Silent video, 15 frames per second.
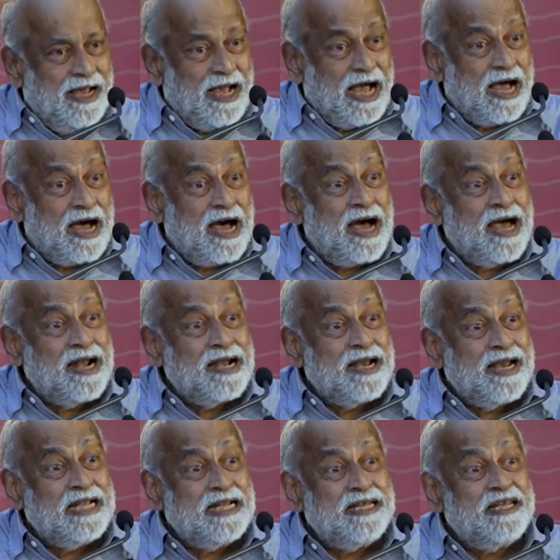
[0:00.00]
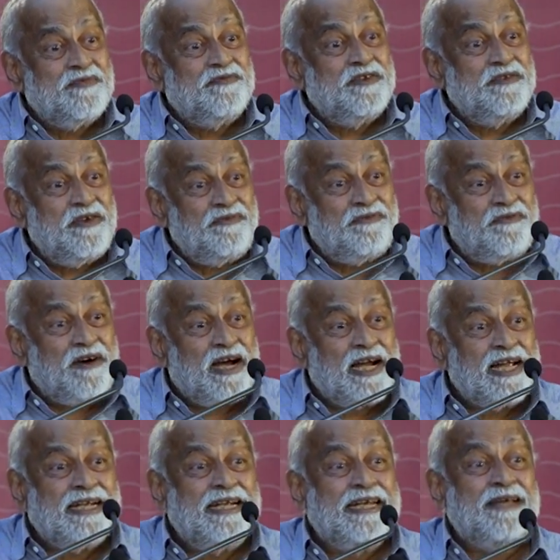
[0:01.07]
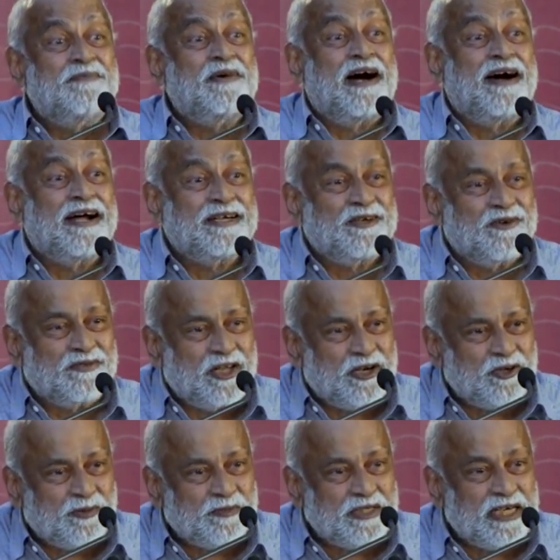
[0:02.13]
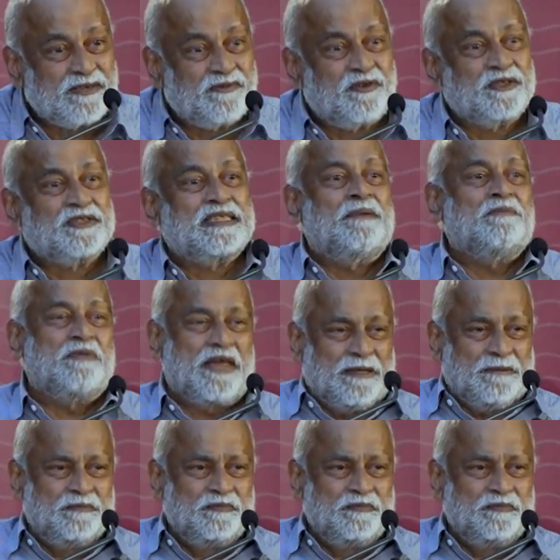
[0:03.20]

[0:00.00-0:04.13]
are in the vivified demand of that object for something.